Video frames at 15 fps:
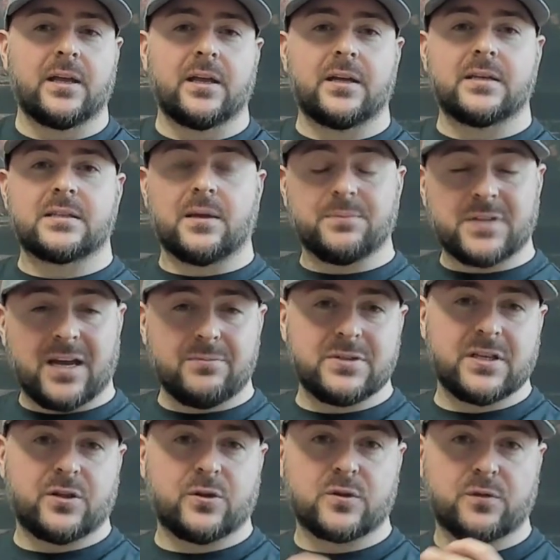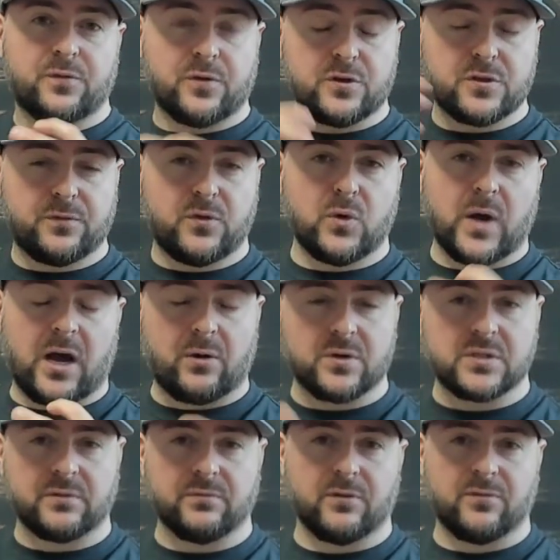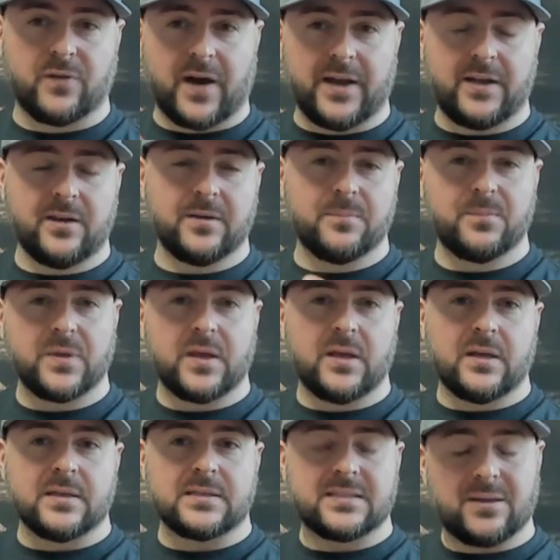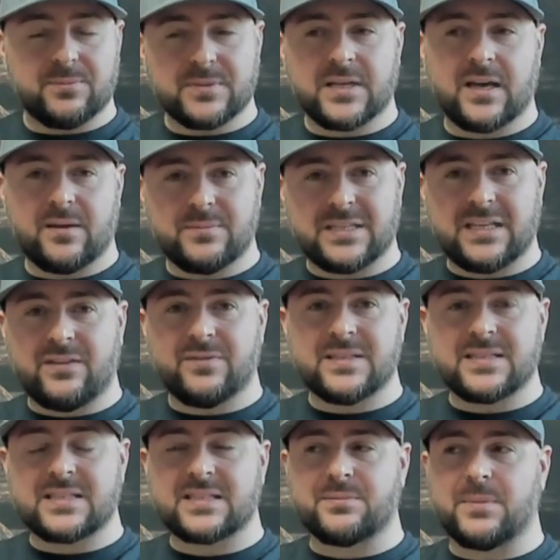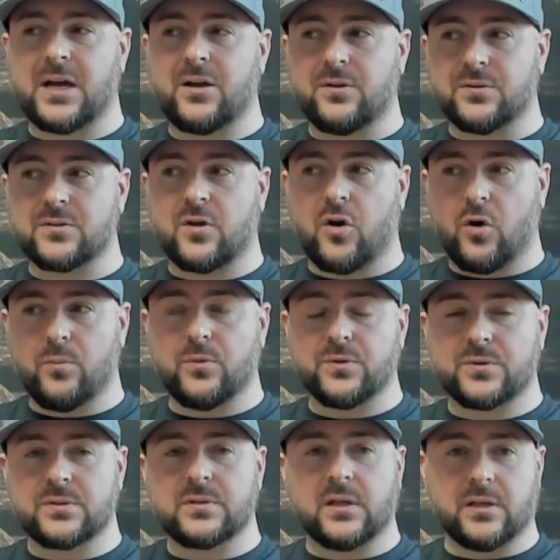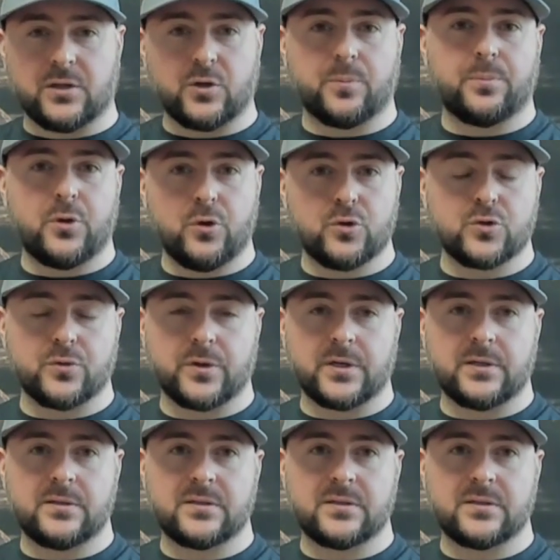sometimes in those first few hours of refining, sometimes it even smells almost a little putrid.